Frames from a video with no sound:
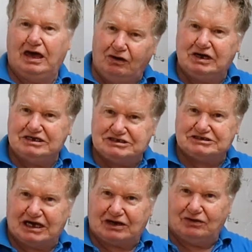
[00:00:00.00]
How
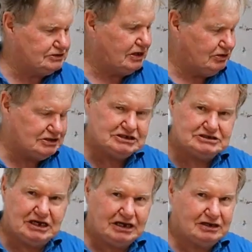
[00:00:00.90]
easy is that, guys? How
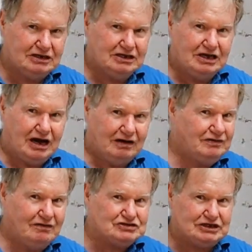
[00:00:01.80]
easy is that? I've
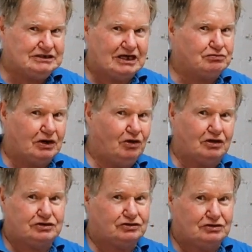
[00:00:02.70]
never seen another one
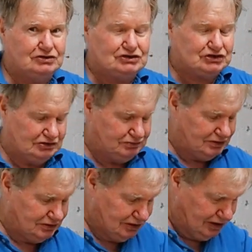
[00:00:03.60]
like this on
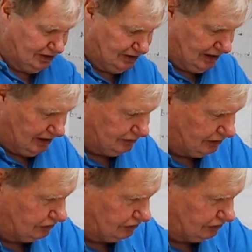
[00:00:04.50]
YouTube, and